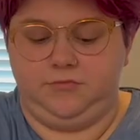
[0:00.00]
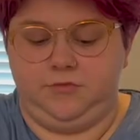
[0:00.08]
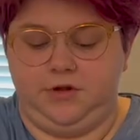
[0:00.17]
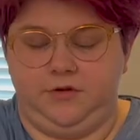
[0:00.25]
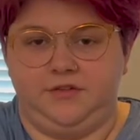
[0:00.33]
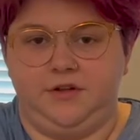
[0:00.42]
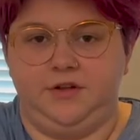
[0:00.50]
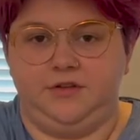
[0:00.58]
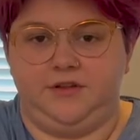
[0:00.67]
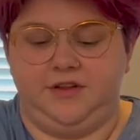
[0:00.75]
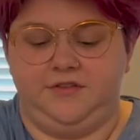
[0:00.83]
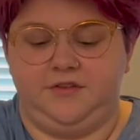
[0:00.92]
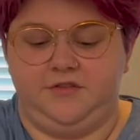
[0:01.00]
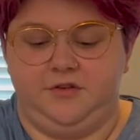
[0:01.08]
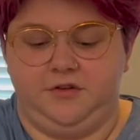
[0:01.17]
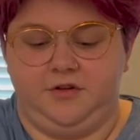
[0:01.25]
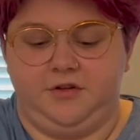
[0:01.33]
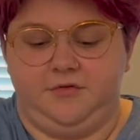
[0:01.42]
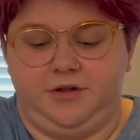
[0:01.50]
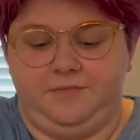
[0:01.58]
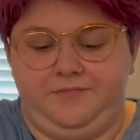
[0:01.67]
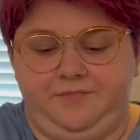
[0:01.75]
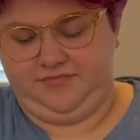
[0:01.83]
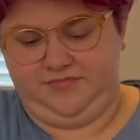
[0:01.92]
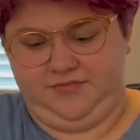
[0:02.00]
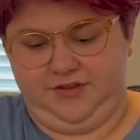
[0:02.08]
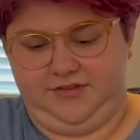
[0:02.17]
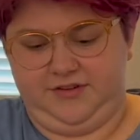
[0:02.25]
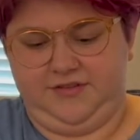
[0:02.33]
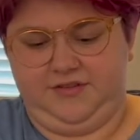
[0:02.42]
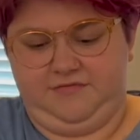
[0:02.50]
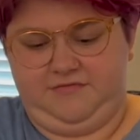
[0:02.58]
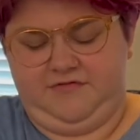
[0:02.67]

you always gotta taste as you're cooking, babe. This doesn't